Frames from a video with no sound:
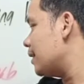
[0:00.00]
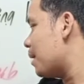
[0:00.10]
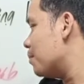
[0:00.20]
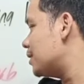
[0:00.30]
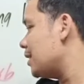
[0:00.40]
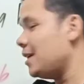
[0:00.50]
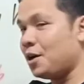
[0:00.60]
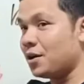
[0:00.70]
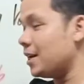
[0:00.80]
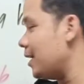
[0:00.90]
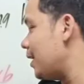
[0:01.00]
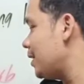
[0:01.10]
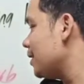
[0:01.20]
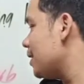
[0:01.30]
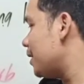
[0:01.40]
number 3,
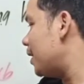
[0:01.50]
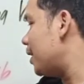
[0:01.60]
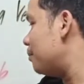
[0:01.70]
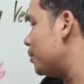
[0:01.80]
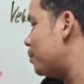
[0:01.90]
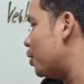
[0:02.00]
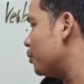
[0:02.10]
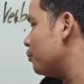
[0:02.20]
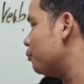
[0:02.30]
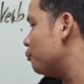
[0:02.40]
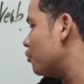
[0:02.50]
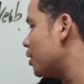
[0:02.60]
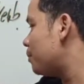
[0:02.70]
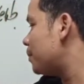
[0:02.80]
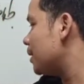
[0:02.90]
already about
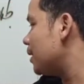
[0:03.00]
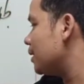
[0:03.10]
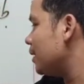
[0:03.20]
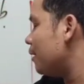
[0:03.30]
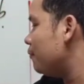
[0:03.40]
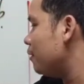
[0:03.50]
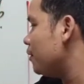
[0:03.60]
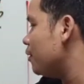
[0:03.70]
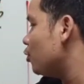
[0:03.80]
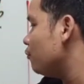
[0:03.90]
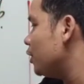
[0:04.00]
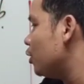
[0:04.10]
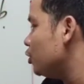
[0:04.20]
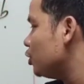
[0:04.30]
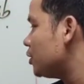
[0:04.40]
verb that we
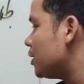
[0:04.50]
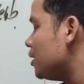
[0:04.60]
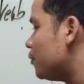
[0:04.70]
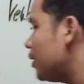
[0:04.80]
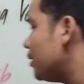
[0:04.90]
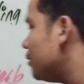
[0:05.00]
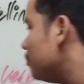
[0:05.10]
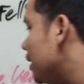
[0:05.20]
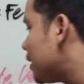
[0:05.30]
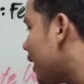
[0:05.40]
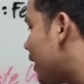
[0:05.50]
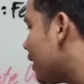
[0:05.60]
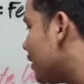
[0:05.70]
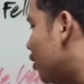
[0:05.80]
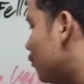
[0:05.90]
don't use. This one mean
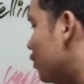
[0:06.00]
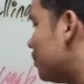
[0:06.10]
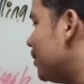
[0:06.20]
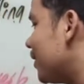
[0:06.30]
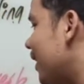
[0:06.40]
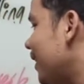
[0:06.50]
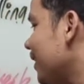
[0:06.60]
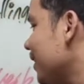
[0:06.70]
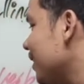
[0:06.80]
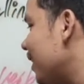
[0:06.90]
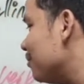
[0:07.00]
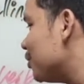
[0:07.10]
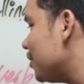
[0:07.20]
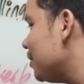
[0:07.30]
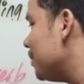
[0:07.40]
take, not verb. Okay, I'm
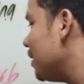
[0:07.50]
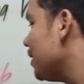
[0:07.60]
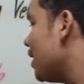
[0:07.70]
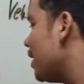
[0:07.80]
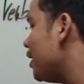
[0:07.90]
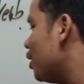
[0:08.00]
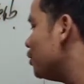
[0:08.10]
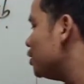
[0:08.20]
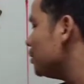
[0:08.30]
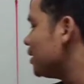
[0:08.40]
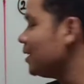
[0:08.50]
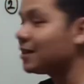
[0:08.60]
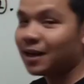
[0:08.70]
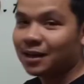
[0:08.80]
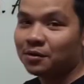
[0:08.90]
sorry, mean no use
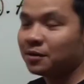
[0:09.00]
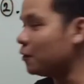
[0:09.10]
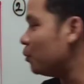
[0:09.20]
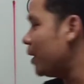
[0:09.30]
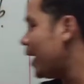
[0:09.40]
in continuous form.